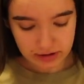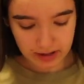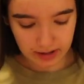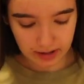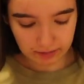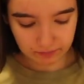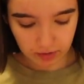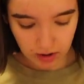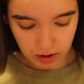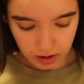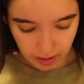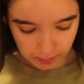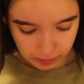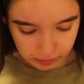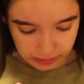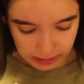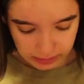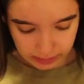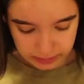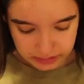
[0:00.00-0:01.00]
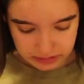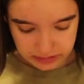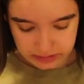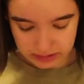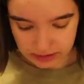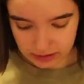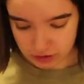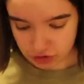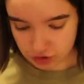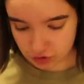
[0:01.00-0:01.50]
and then I've got a couple necklaces
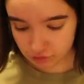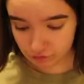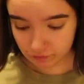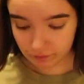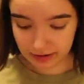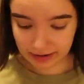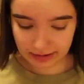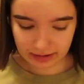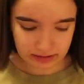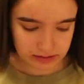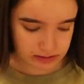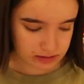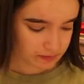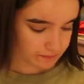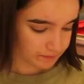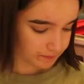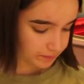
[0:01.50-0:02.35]
and 2 rings